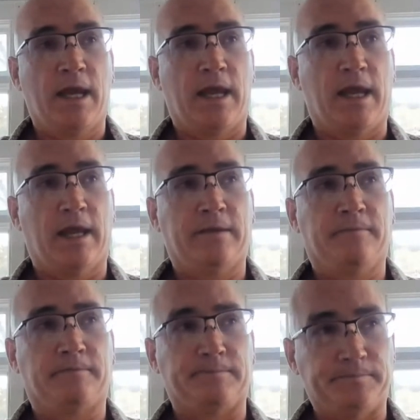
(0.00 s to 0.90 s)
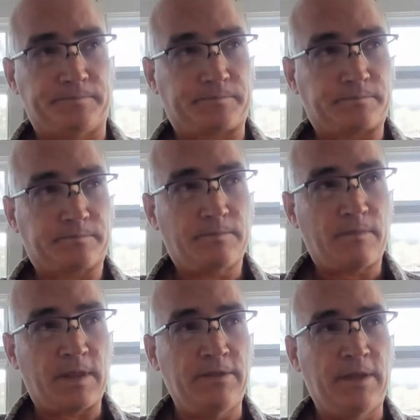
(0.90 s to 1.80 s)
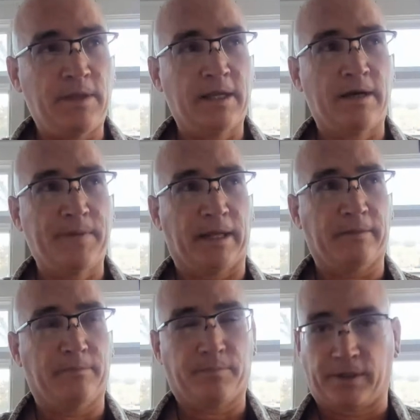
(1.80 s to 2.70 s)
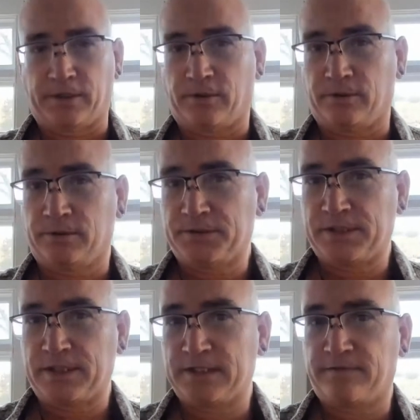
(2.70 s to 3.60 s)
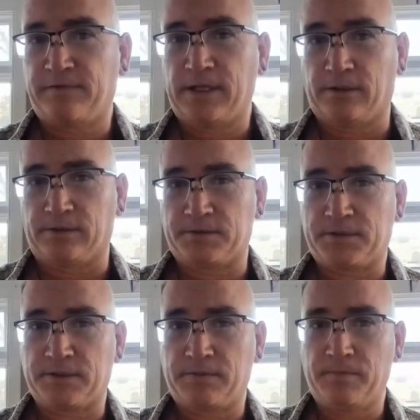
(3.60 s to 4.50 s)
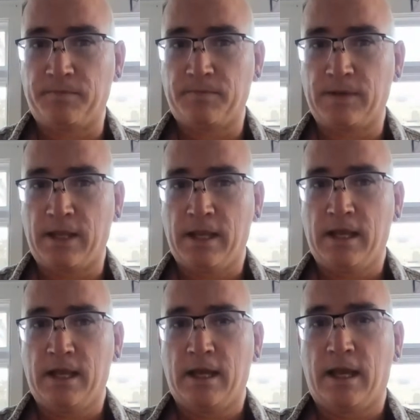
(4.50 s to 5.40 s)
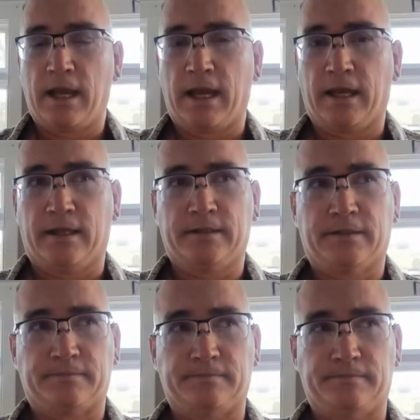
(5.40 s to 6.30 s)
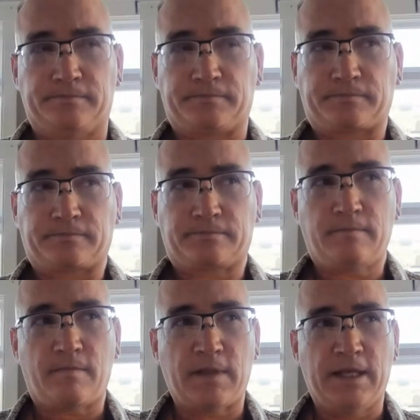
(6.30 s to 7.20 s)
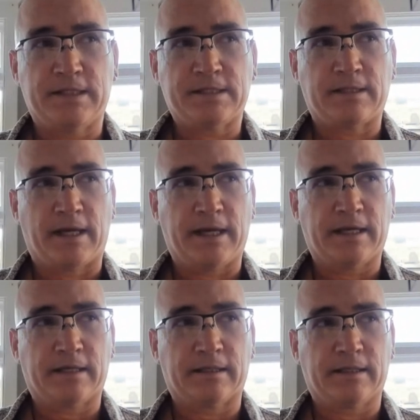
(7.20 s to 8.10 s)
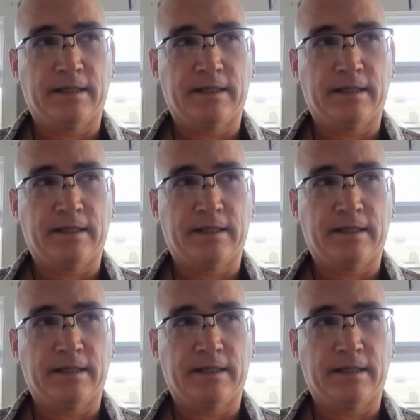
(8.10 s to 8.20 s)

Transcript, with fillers: and they come in brenda holds these fields and it's like